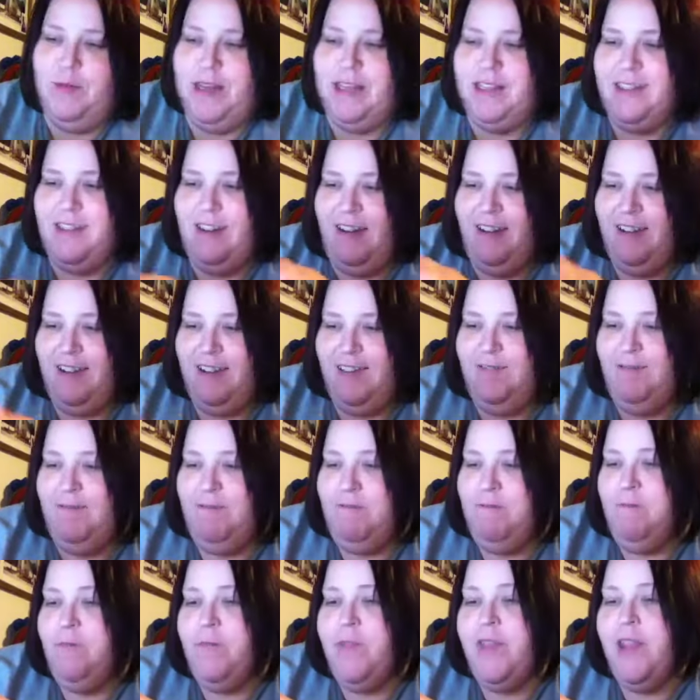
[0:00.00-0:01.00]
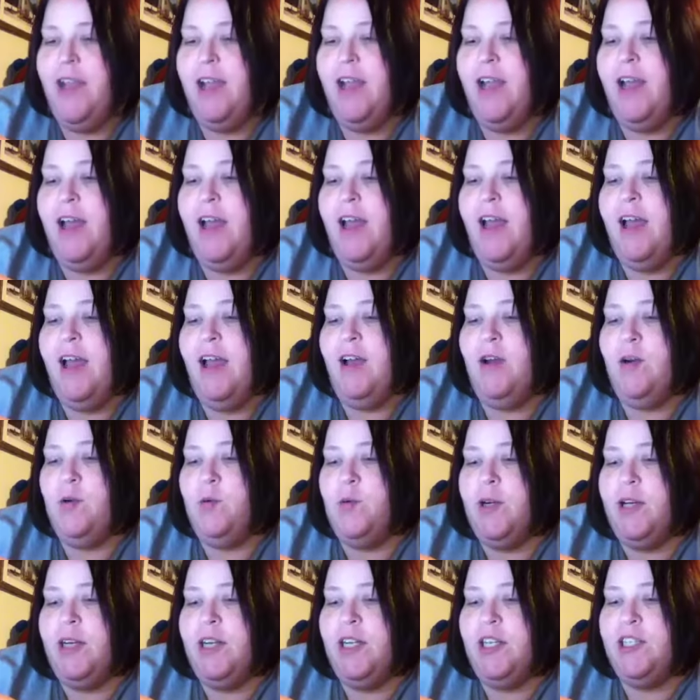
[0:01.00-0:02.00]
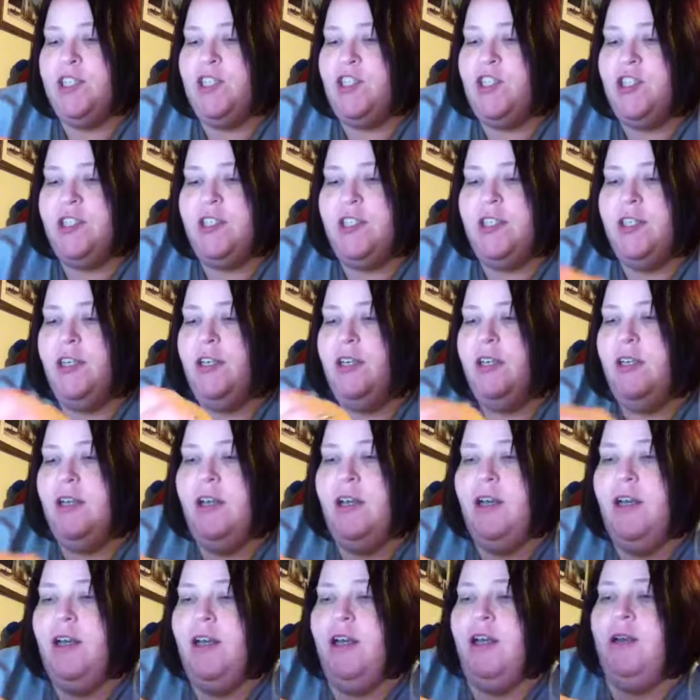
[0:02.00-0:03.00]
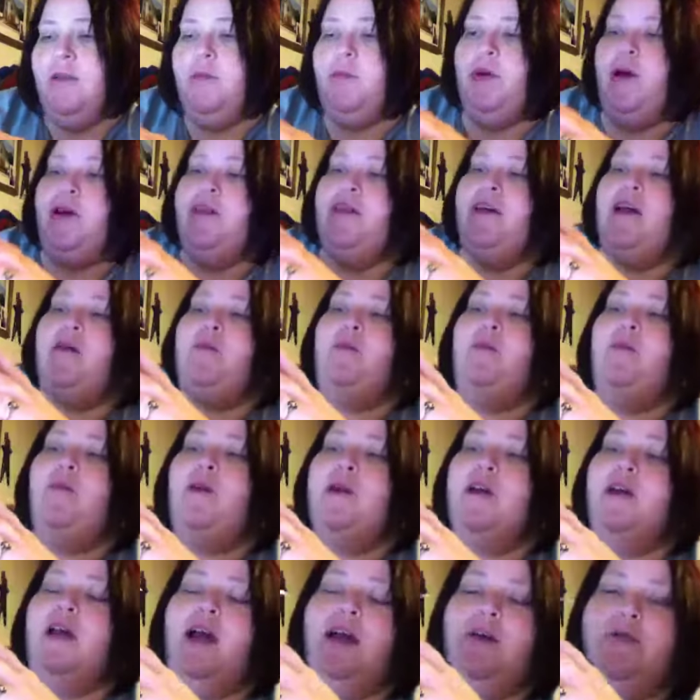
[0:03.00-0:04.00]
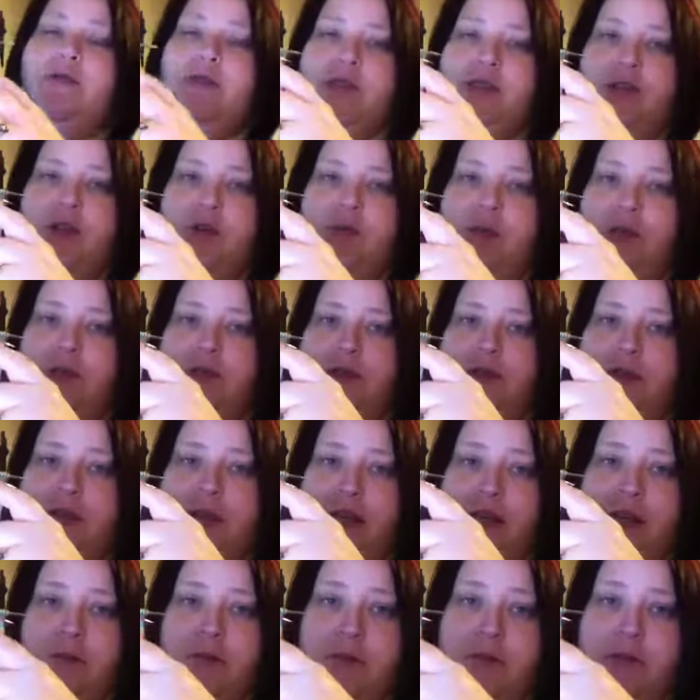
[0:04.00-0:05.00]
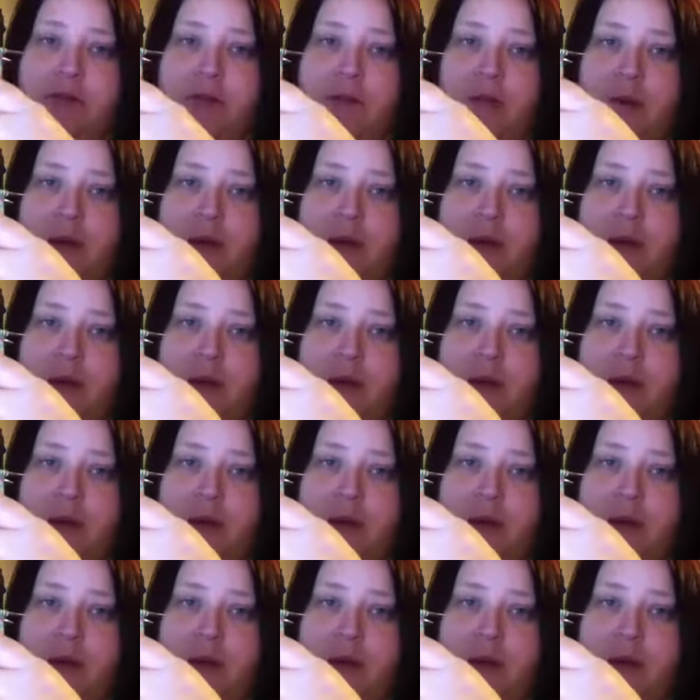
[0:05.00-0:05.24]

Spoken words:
my sock, which by that point I was almost done with the